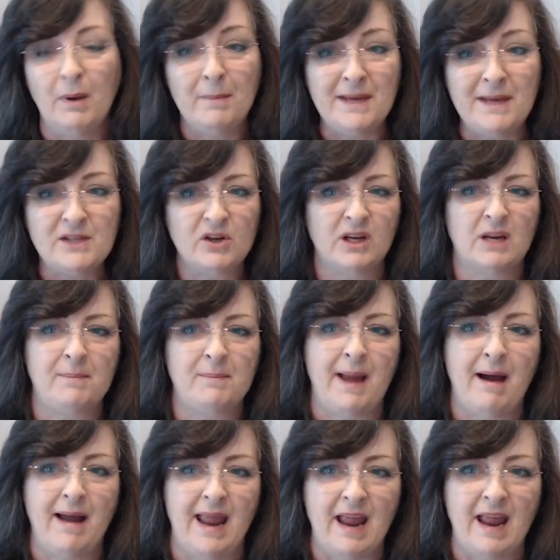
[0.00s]
And when we talk
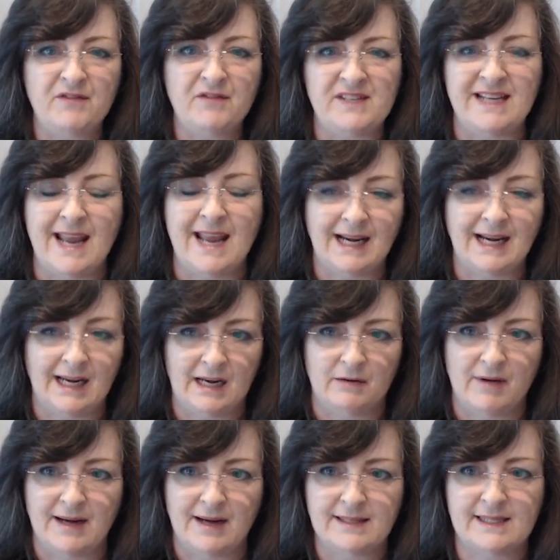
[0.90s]
about FDA
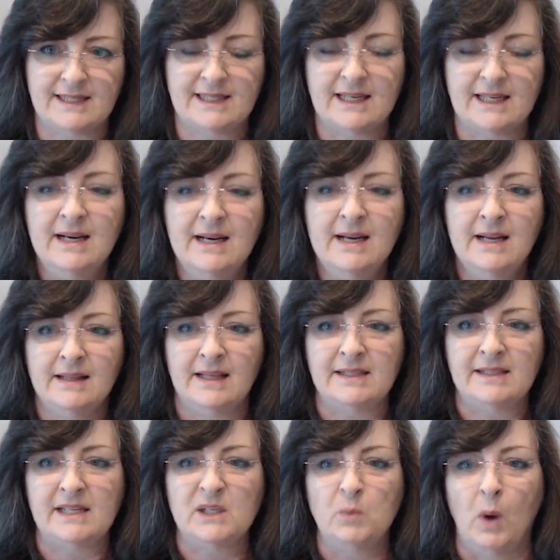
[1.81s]
clearance,
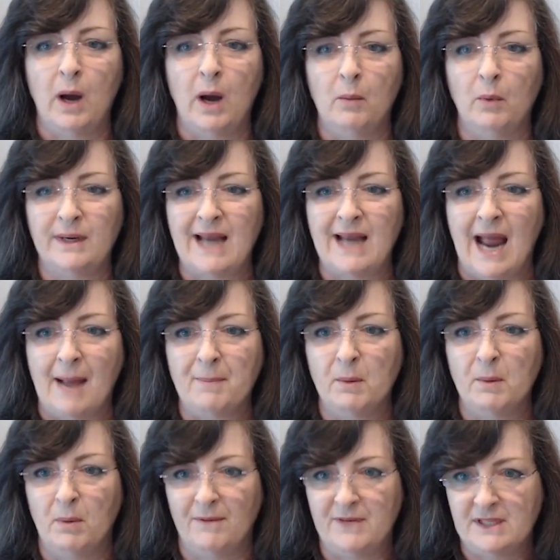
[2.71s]
this is what would
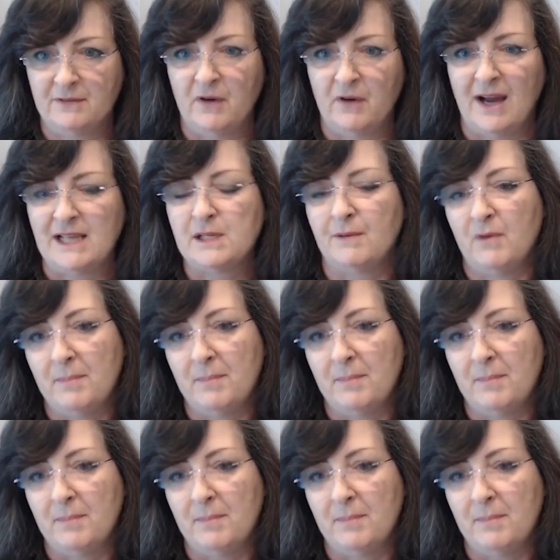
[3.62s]
happen with a device.